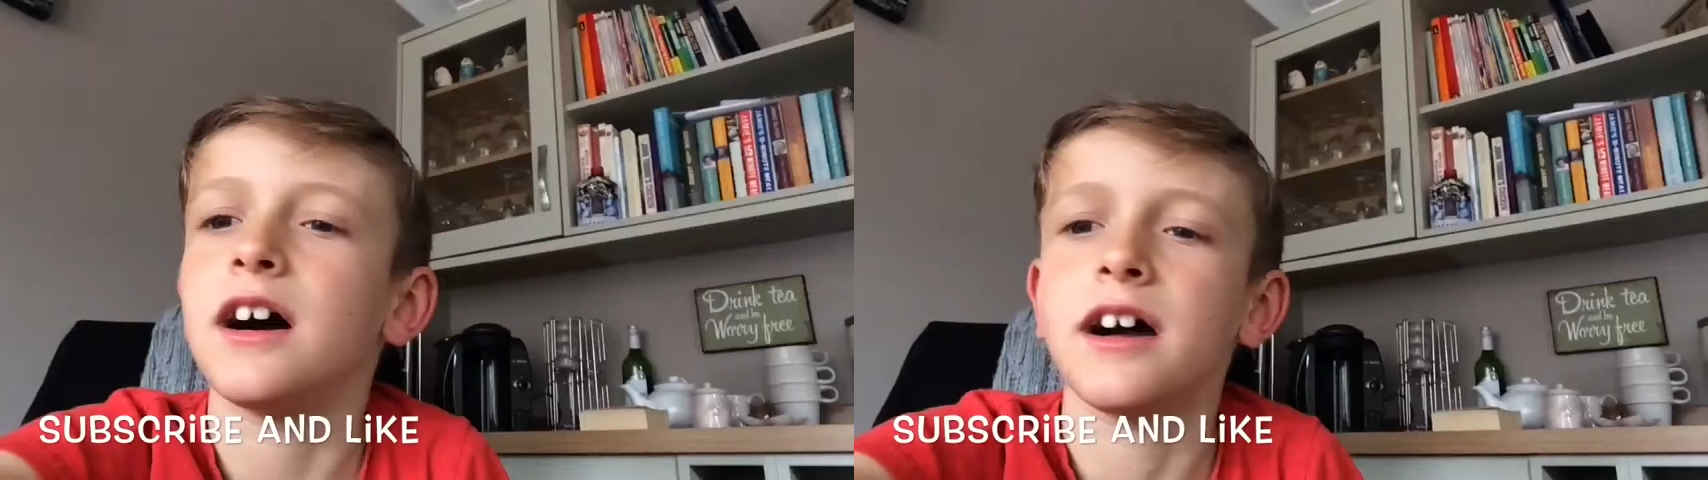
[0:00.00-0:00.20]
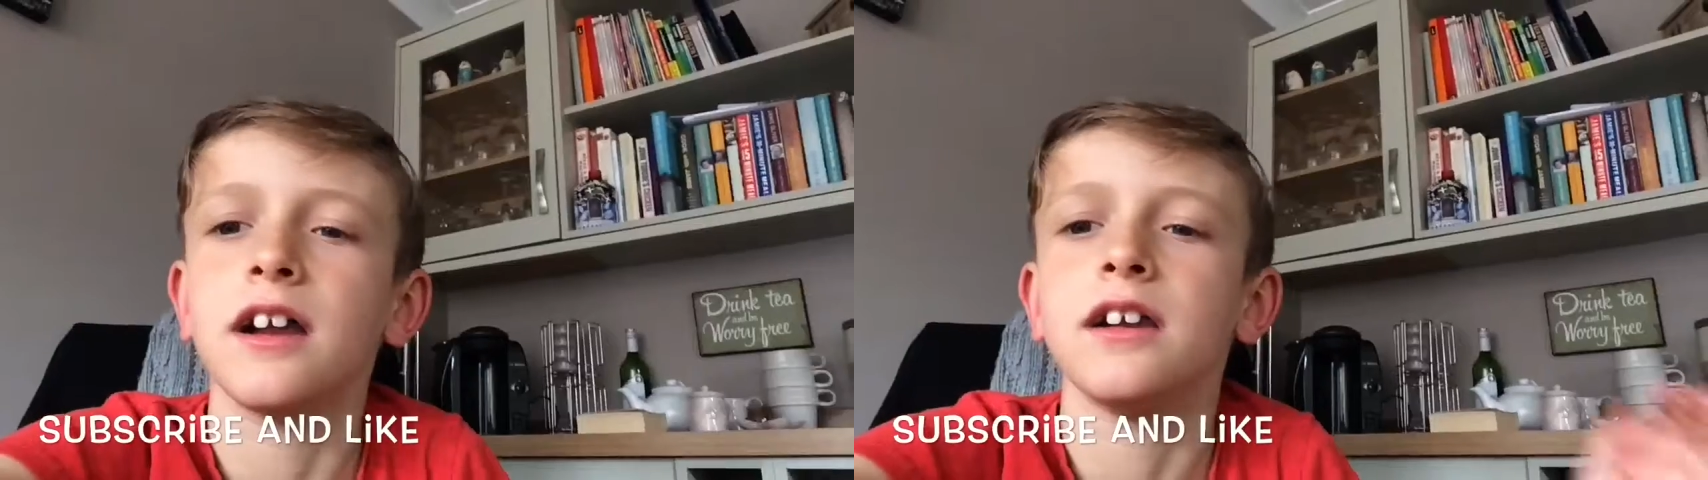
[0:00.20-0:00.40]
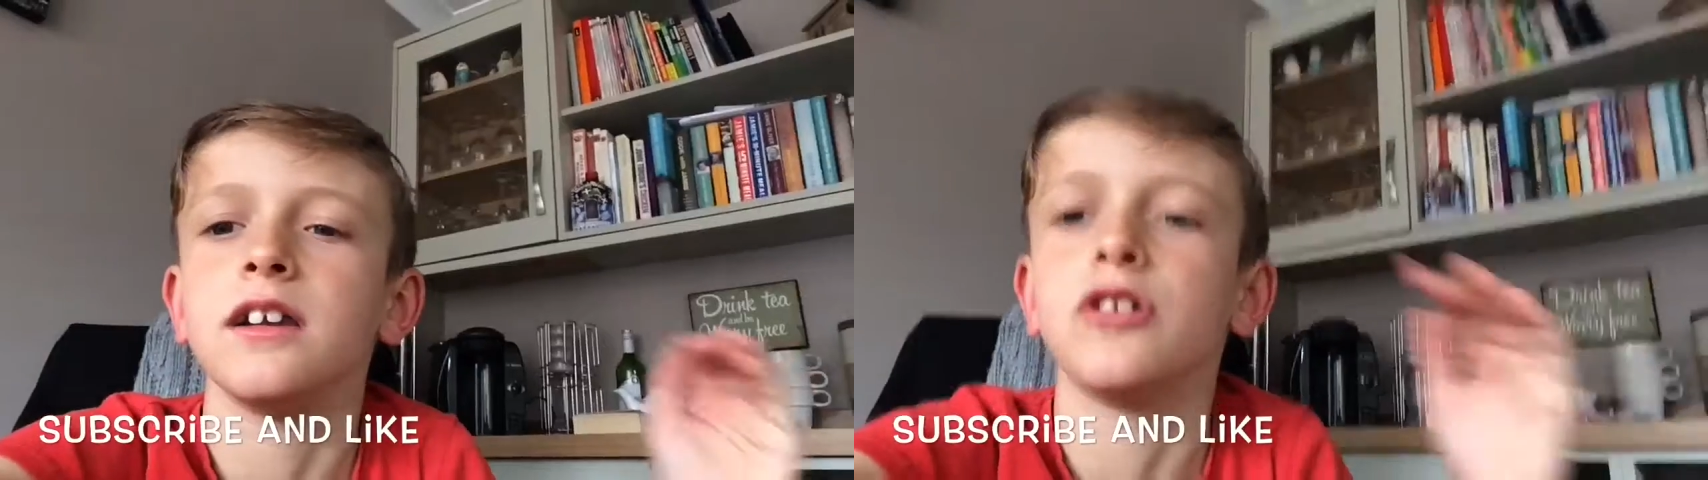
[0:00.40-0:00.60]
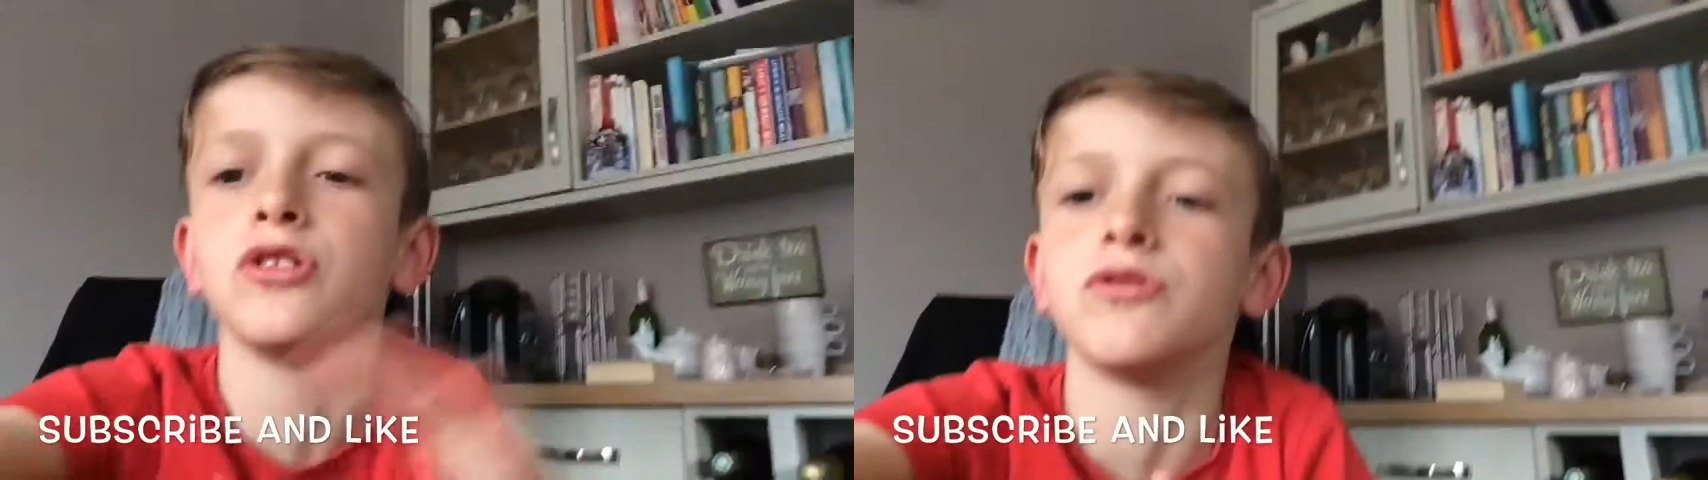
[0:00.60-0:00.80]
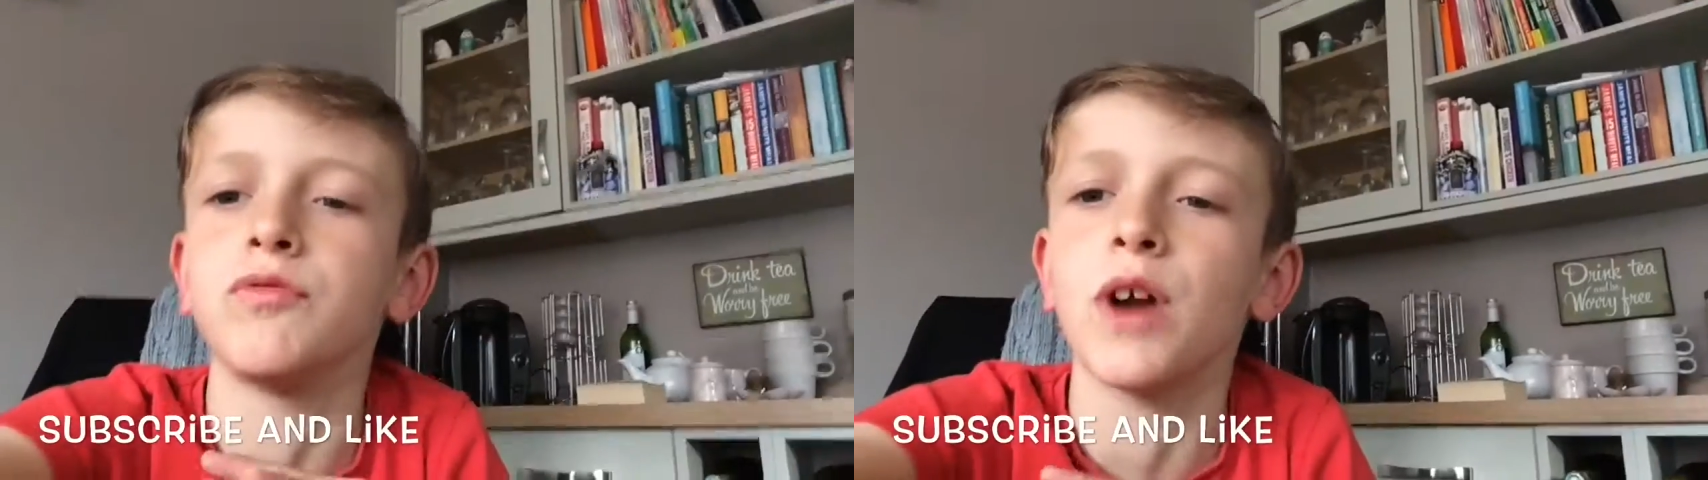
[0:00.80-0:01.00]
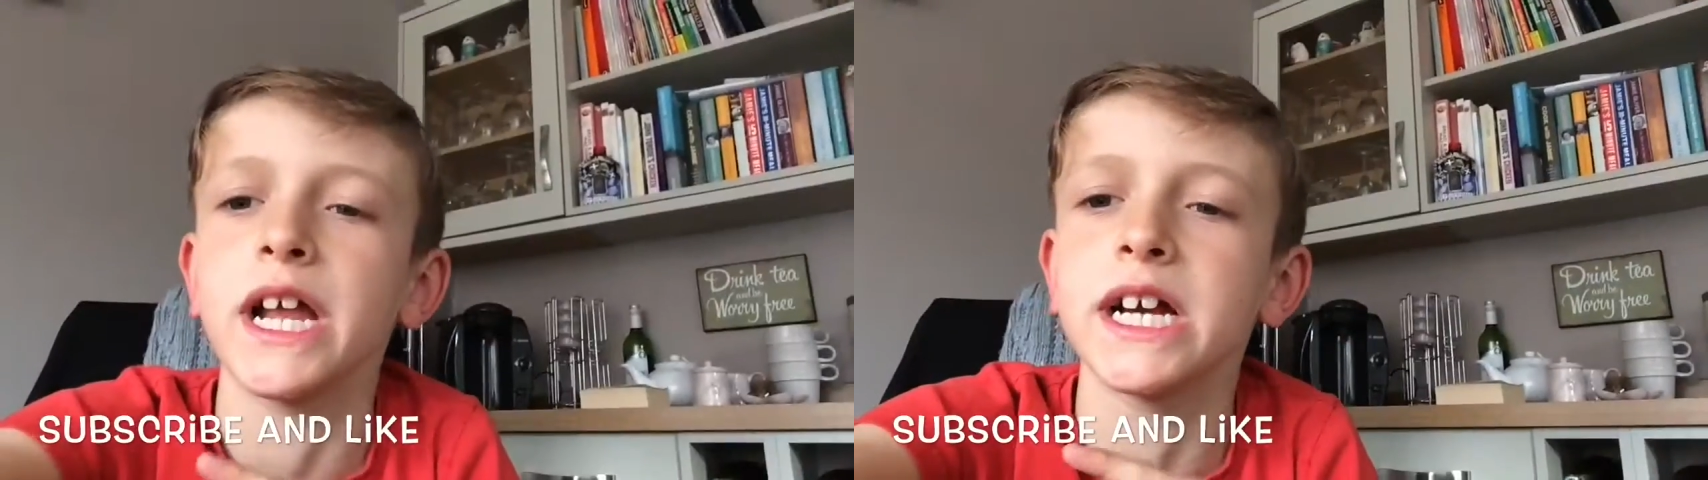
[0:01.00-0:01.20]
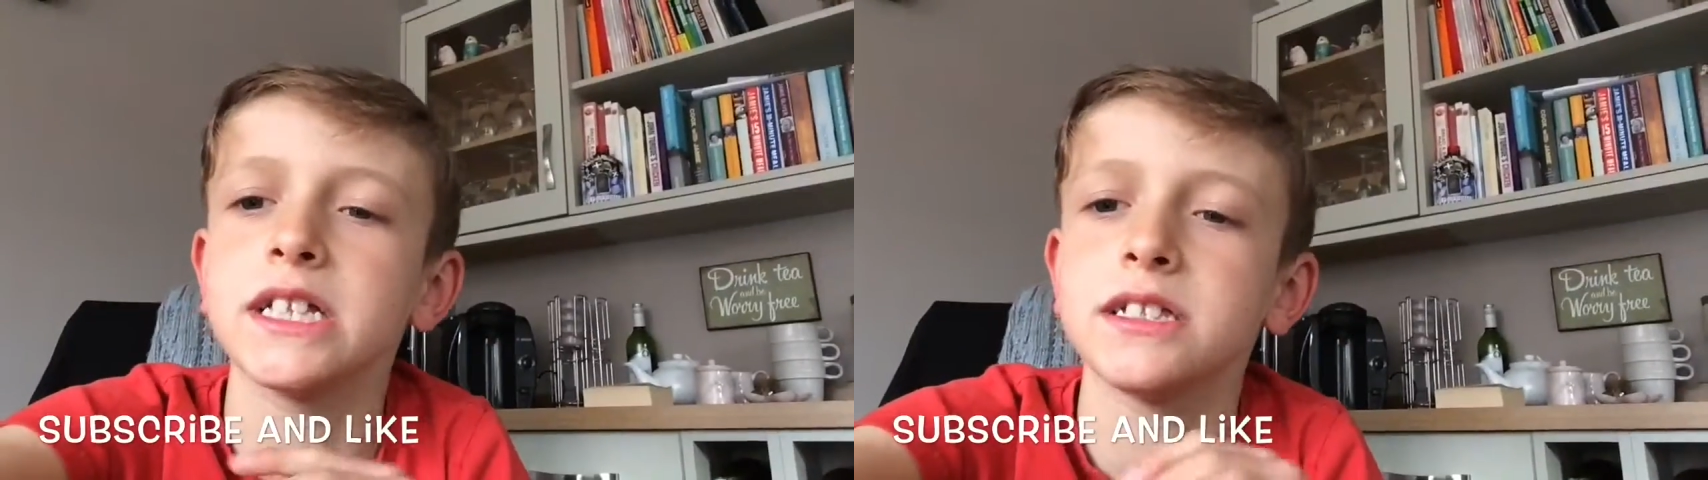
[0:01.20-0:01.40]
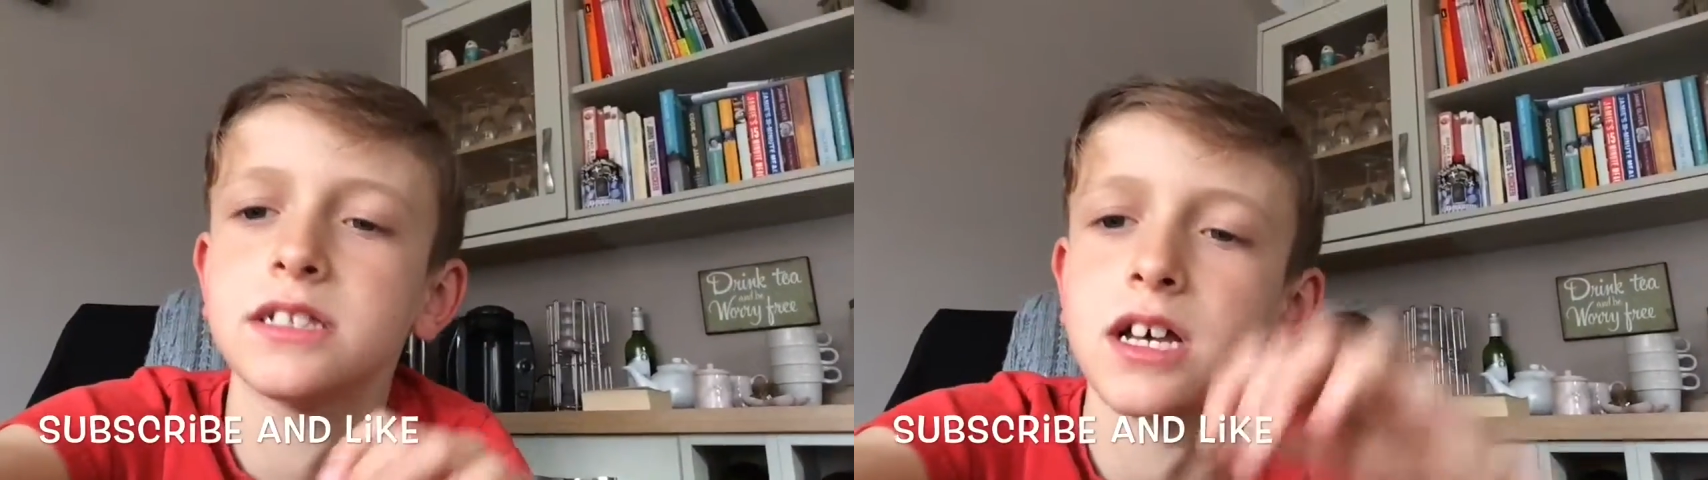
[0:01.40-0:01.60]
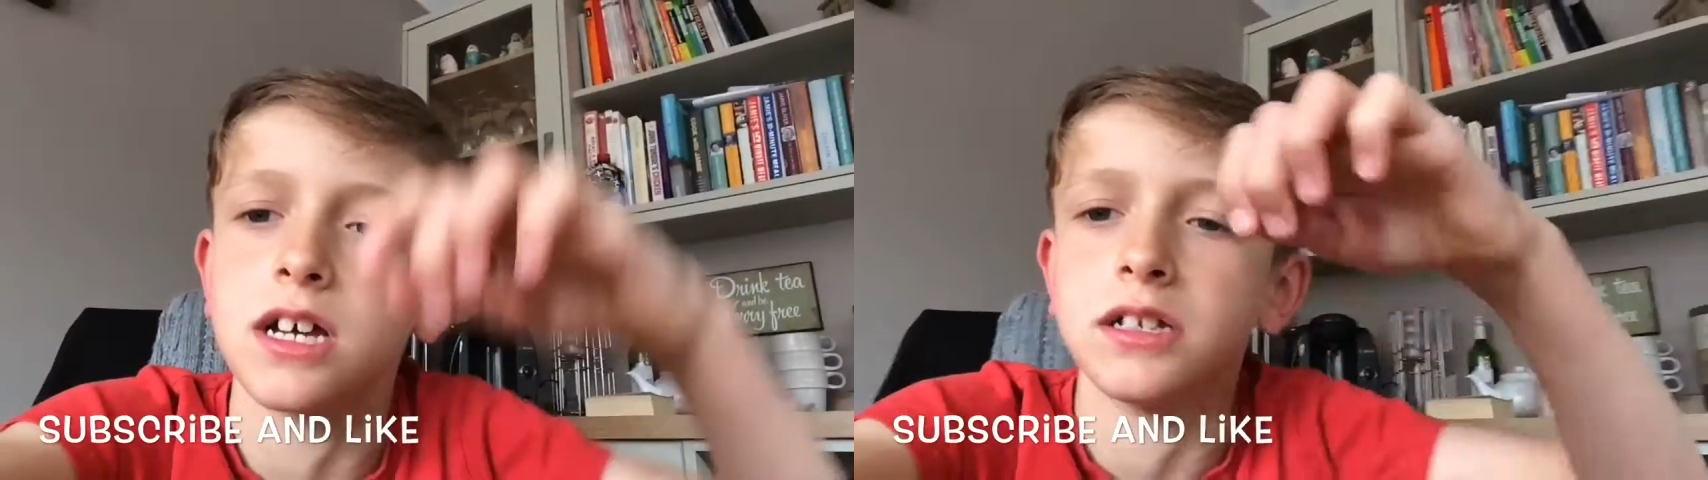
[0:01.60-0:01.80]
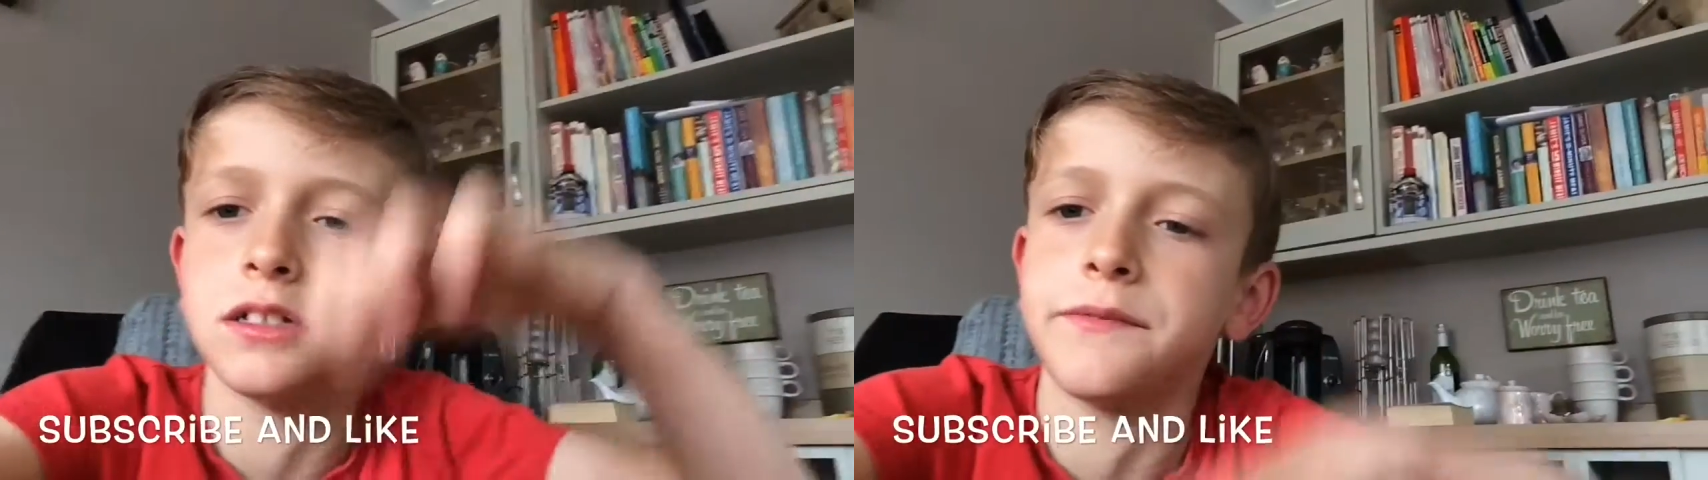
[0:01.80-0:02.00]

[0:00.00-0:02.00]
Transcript: And on the right hand side,